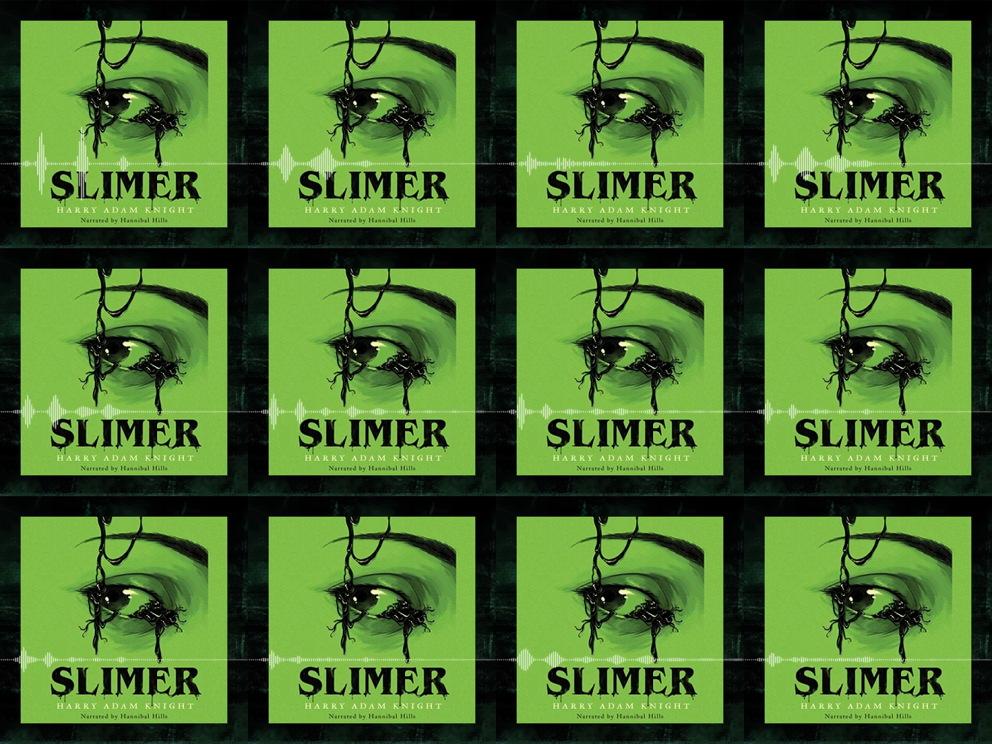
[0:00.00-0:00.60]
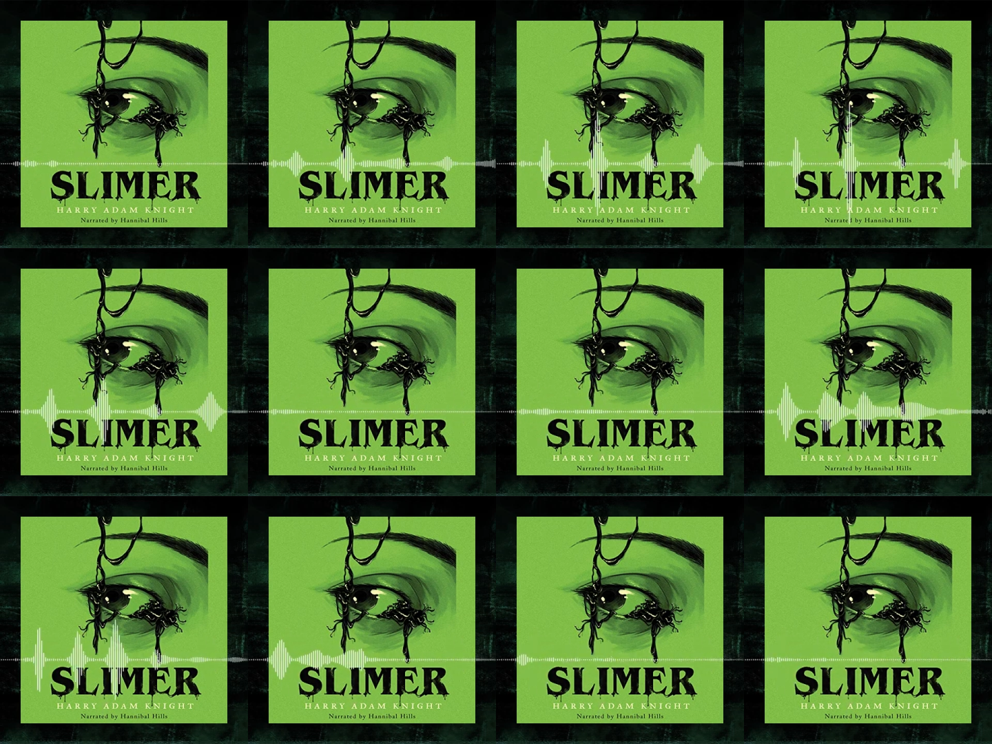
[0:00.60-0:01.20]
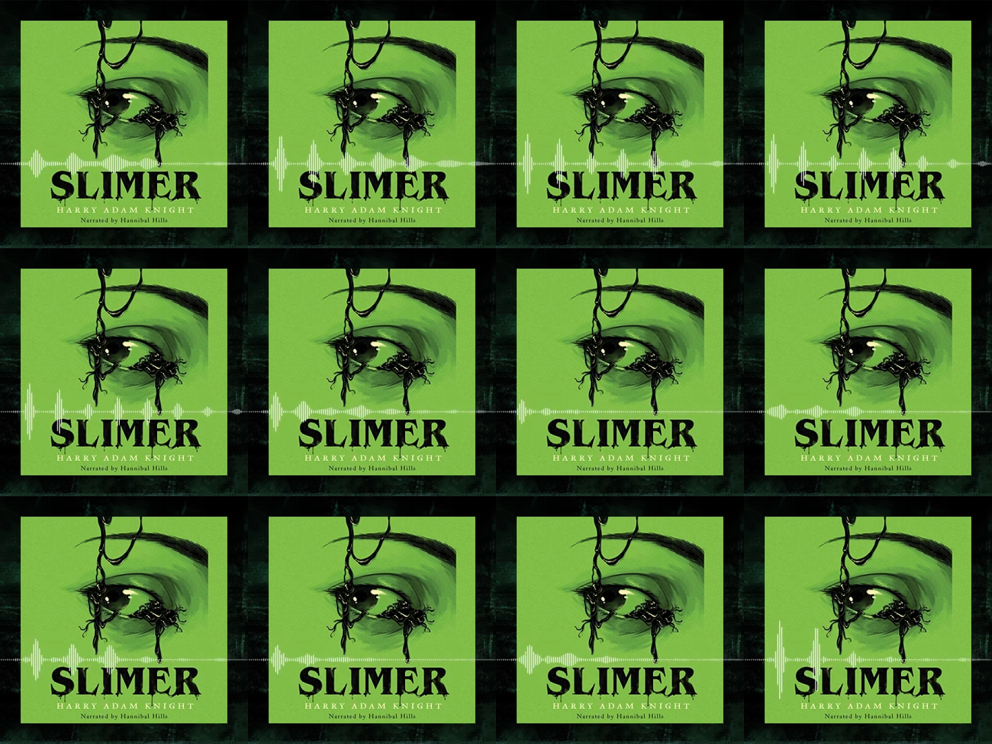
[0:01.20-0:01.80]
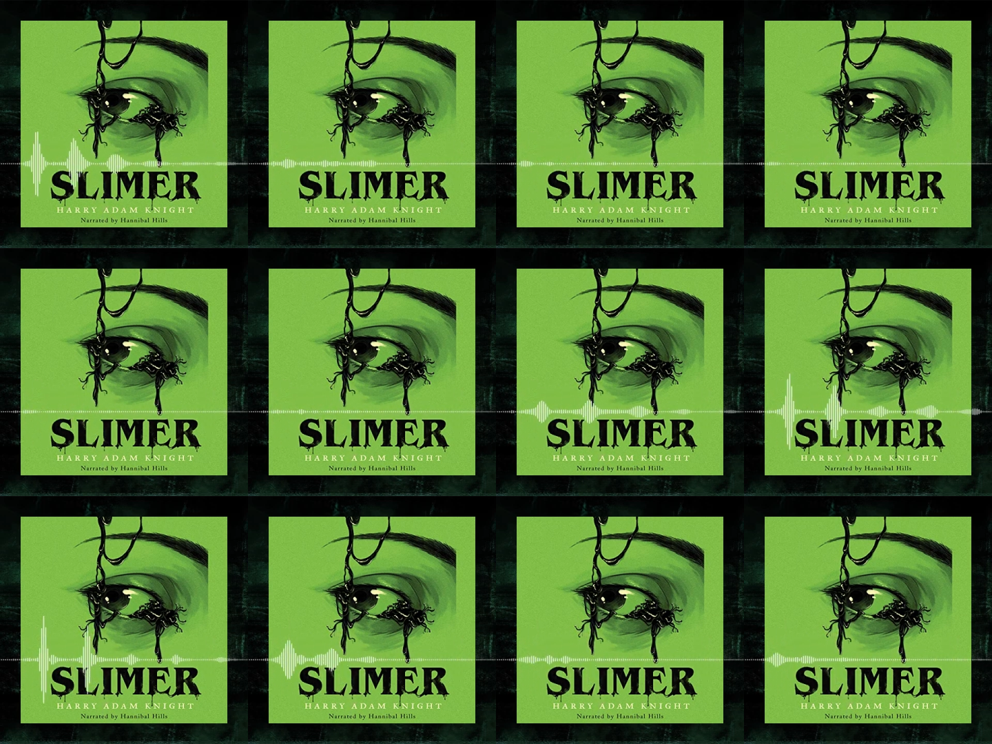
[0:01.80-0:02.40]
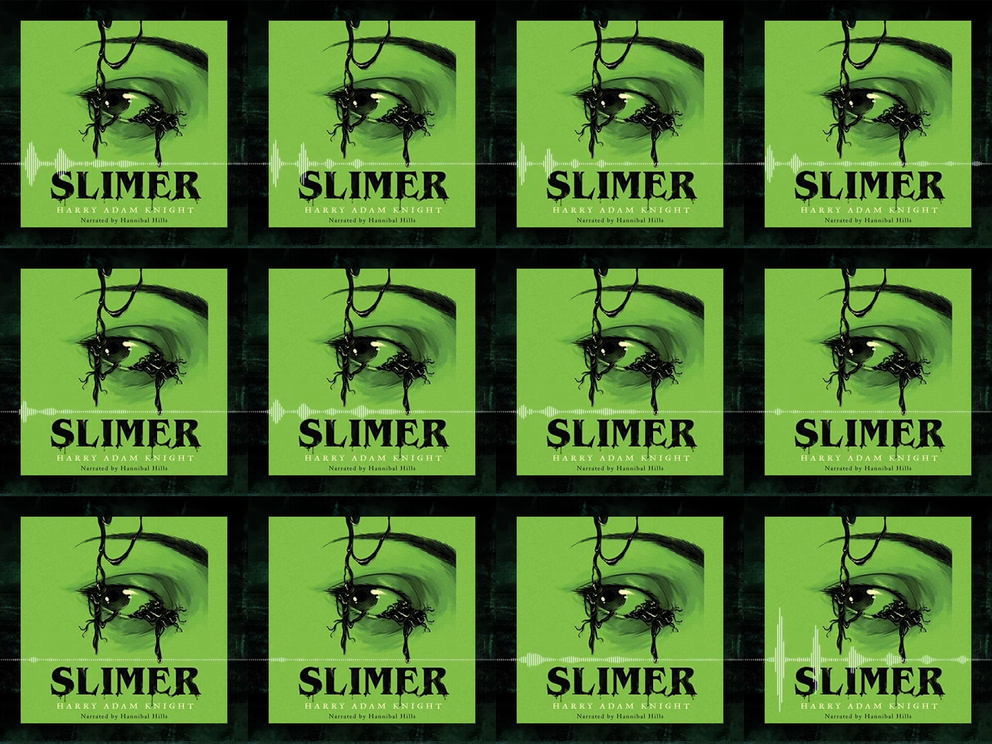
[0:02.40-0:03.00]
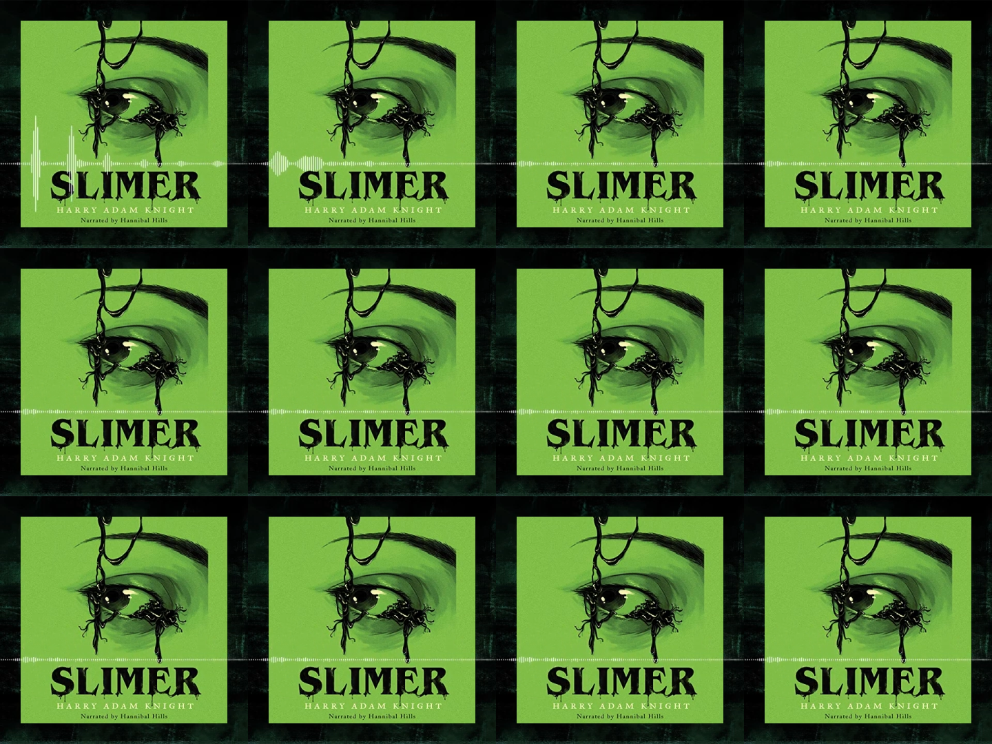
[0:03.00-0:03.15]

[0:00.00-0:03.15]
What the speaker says: [unreadable: no face in view]